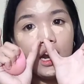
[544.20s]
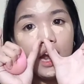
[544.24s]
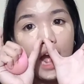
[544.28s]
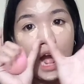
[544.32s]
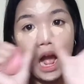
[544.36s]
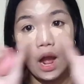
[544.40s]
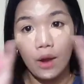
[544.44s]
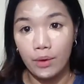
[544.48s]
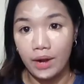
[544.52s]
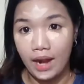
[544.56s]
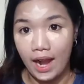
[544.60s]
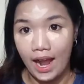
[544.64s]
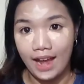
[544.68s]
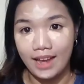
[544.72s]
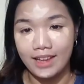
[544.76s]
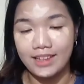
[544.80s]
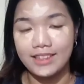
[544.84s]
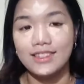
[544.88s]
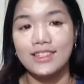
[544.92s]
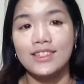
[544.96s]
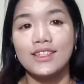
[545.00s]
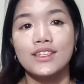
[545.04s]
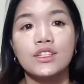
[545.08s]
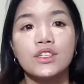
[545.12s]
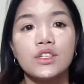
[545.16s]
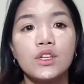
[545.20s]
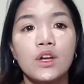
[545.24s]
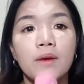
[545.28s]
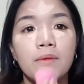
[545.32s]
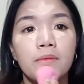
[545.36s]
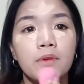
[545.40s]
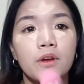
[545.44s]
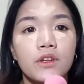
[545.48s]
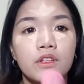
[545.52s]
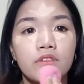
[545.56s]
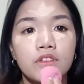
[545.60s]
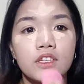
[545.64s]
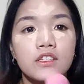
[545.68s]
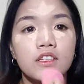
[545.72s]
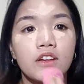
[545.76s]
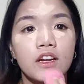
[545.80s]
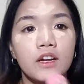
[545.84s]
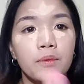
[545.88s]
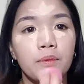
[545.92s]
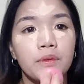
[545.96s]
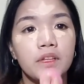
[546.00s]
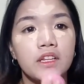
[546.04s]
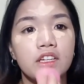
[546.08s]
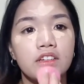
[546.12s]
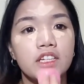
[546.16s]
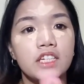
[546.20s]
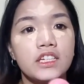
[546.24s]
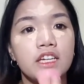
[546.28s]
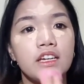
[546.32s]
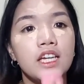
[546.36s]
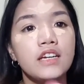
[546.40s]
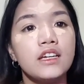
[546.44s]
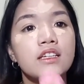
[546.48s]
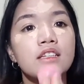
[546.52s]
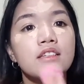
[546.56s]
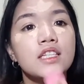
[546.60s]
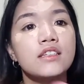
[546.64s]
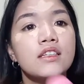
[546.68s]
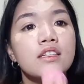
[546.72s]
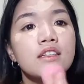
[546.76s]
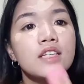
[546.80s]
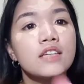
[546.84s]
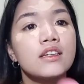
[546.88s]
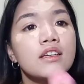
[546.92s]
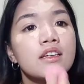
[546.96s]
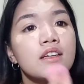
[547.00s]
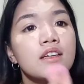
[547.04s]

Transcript: our eyes. So I'm going to start with the cheeks,